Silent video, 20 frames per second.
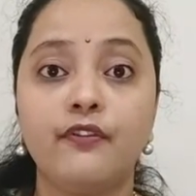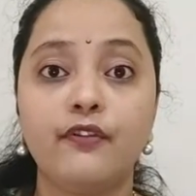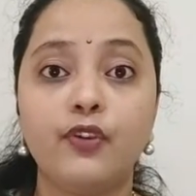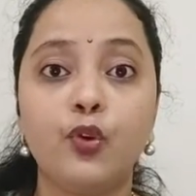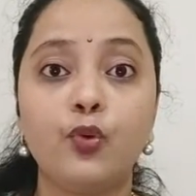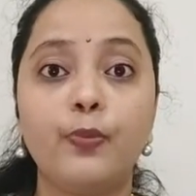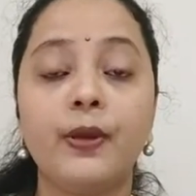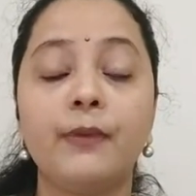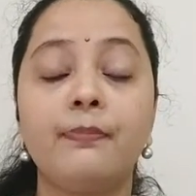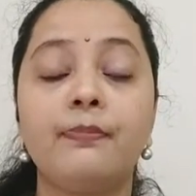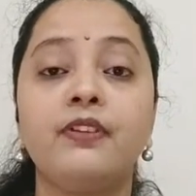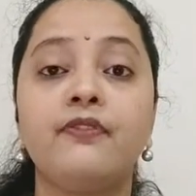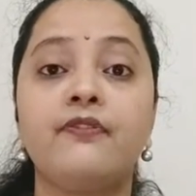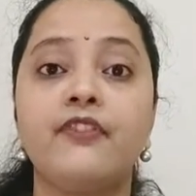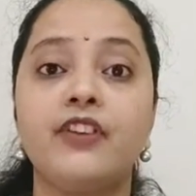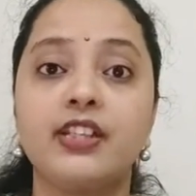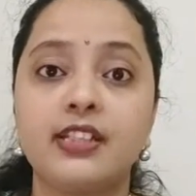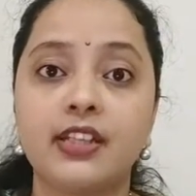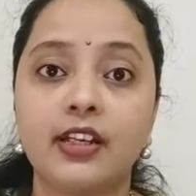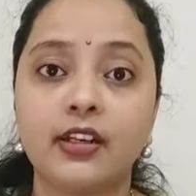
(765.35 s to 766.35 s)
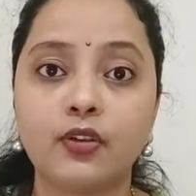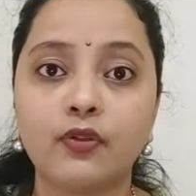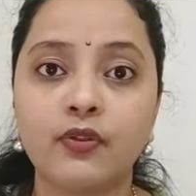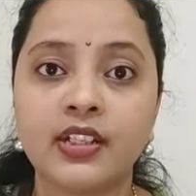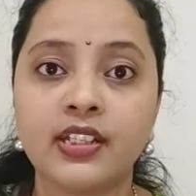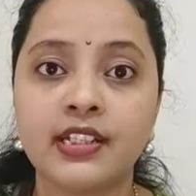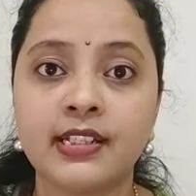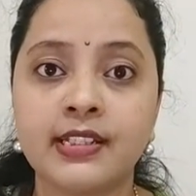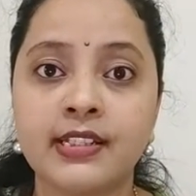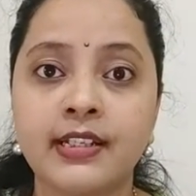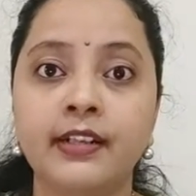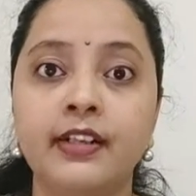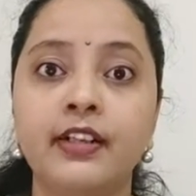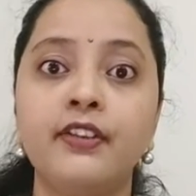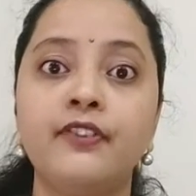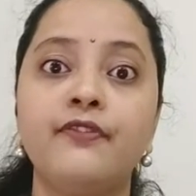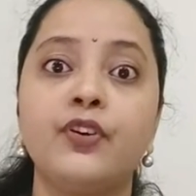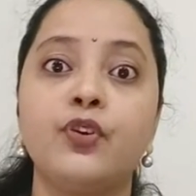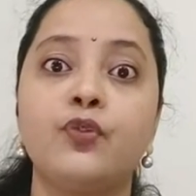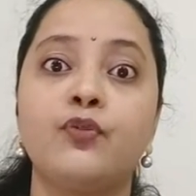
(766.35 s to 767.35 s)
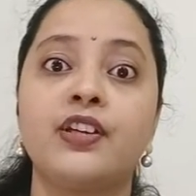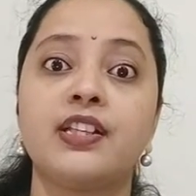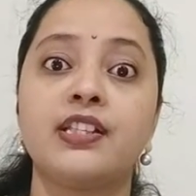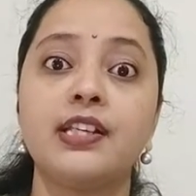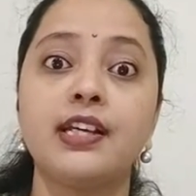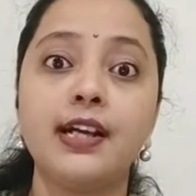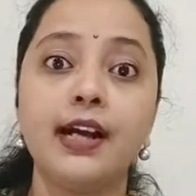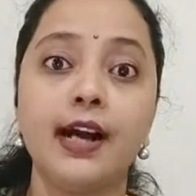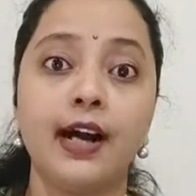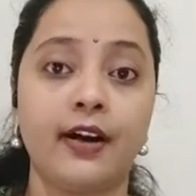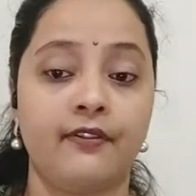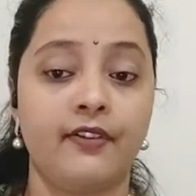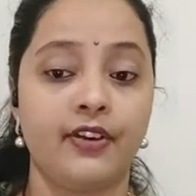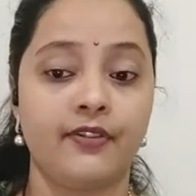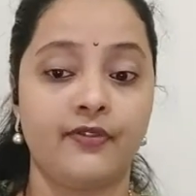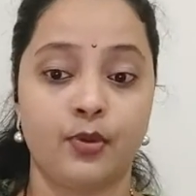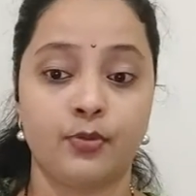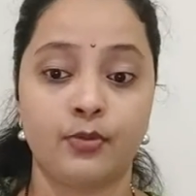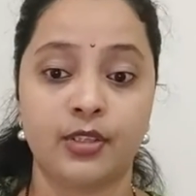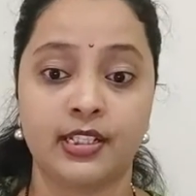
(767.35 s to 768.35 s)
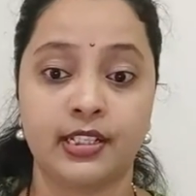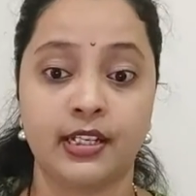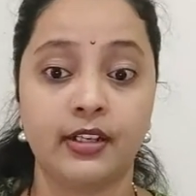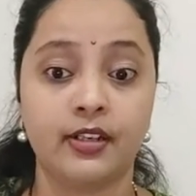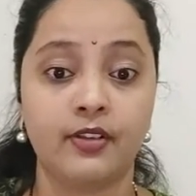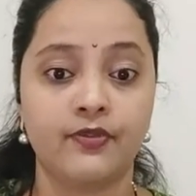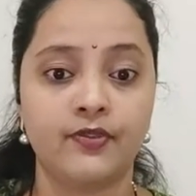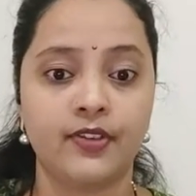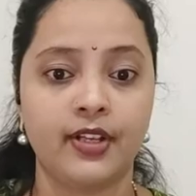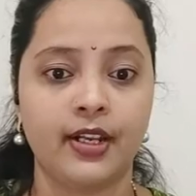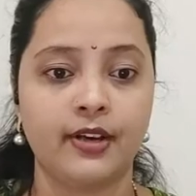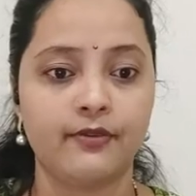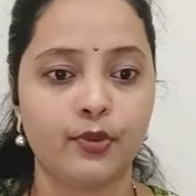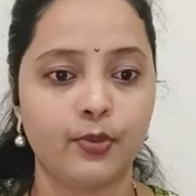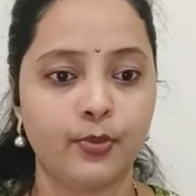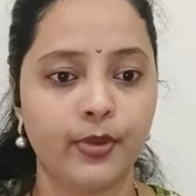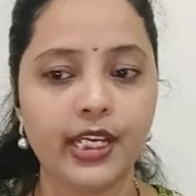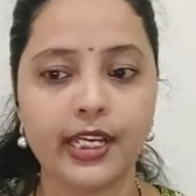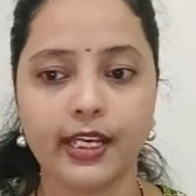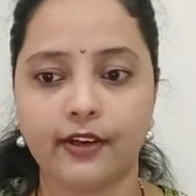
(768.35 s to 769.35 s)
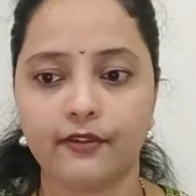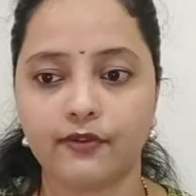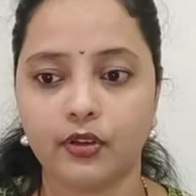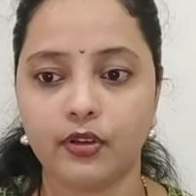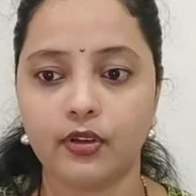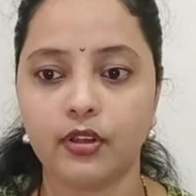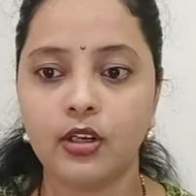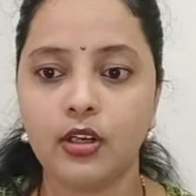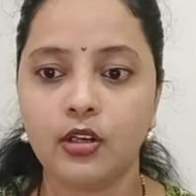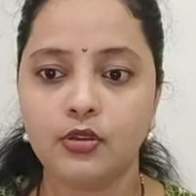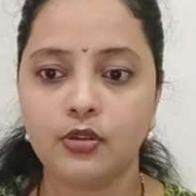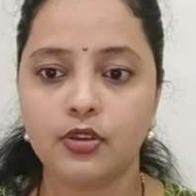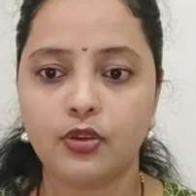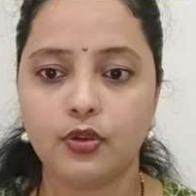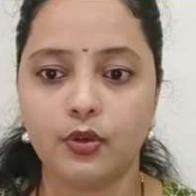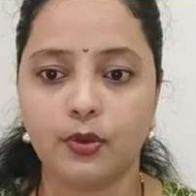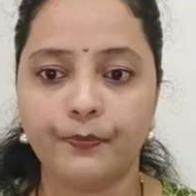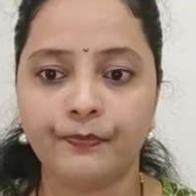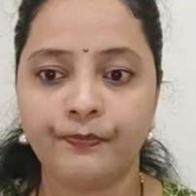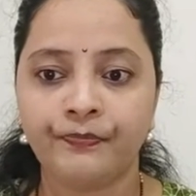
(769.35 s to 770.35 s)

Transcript: few people facing towards the center few facing away from the center we'll have to be careful so